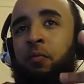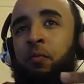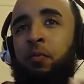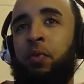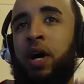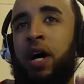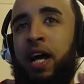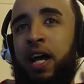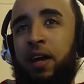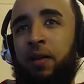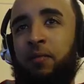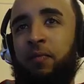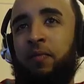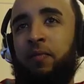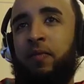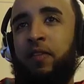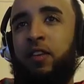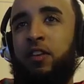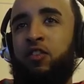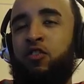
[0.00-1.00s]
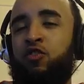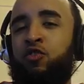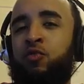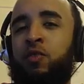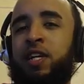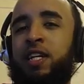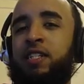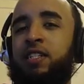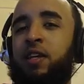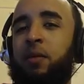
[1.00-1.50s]
But you
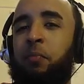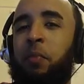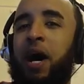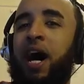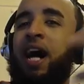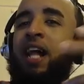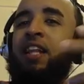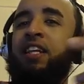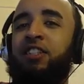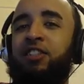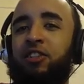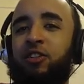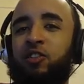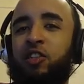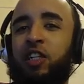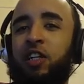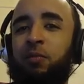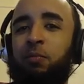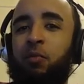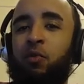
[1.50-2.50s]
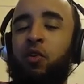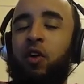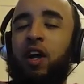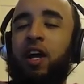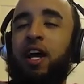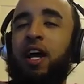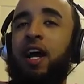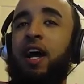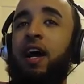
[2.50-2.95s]
need to polish your shit more.